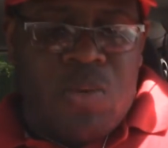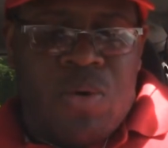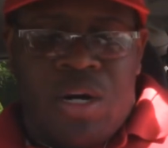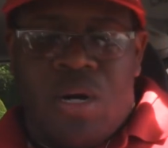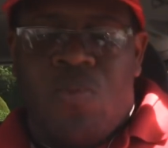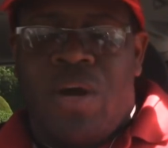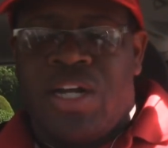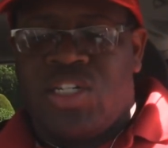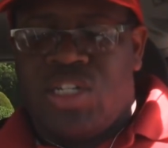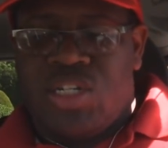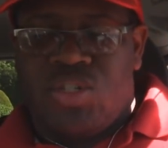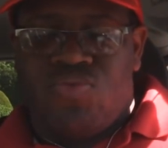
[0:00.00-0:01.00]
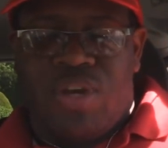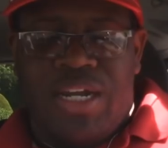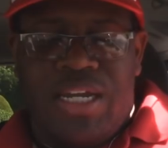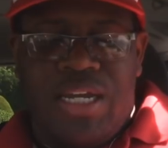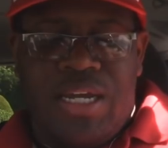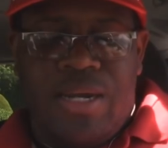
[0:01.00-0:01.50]
we're going to watch this
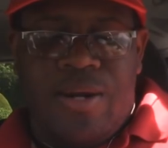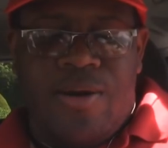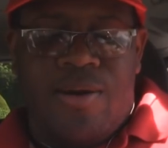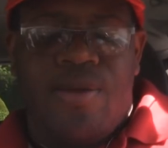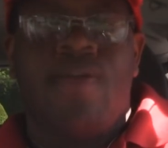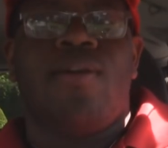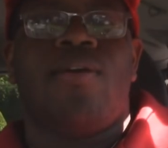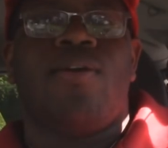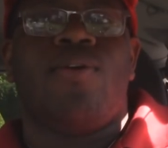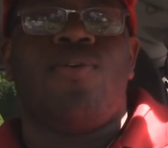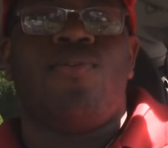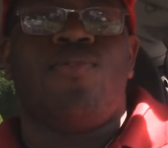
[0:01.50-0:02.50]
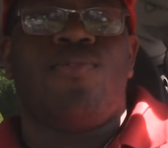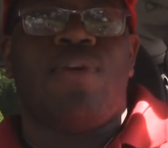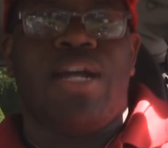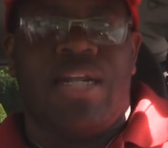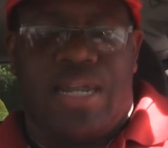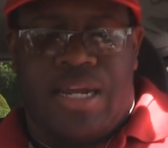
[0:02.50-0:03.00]
right here,
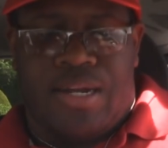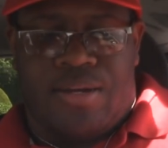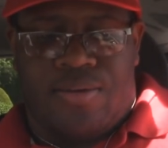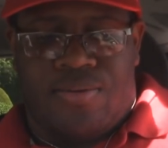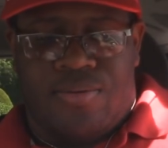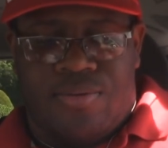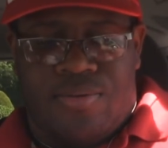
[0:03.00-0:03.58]
right now.